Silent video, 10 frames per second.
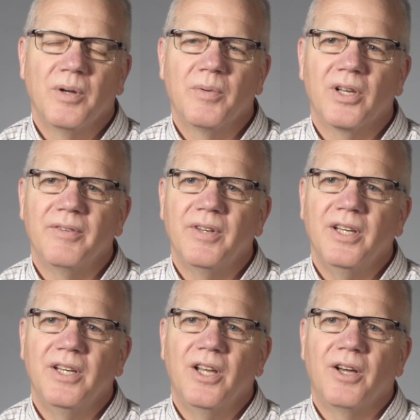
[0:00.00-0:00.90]
We were living
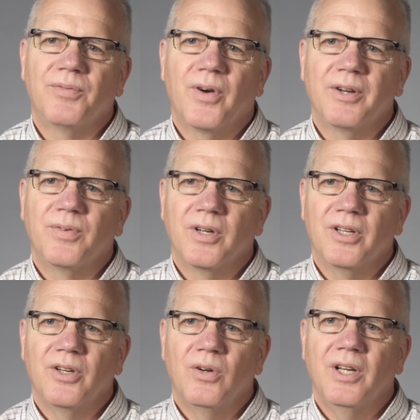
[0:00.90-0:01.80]
in uh, Frankfort,
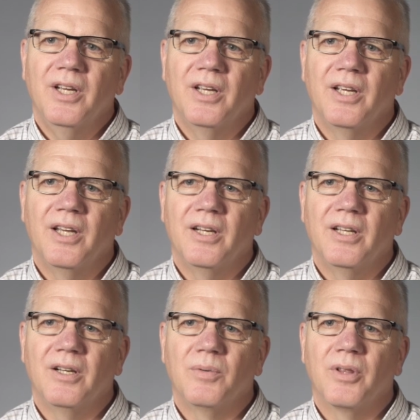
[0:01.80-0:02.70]
Illinois, and
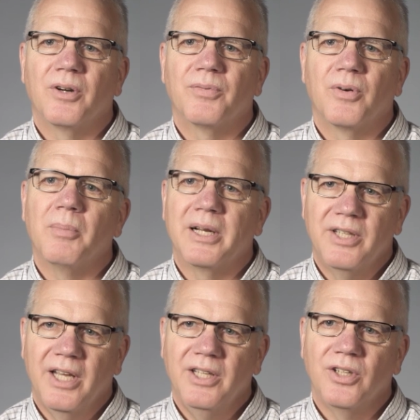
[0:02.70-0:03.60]
uh, we're there for about
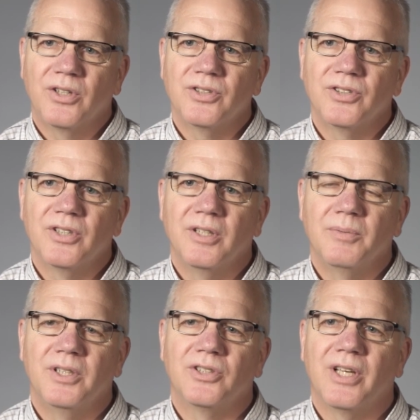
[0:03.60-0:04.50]
10 years, and
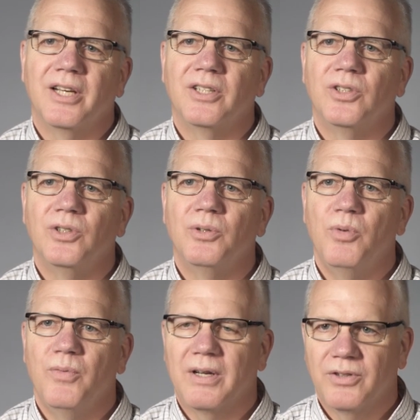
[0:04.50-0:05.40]
we decided to
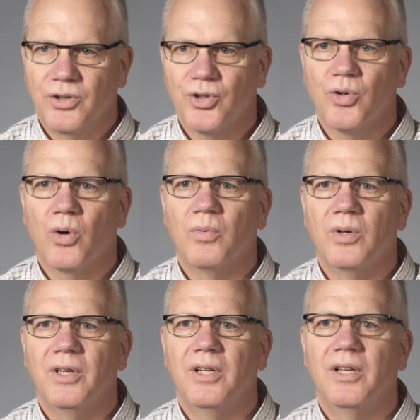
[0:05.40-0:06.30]
move out to Shorewood,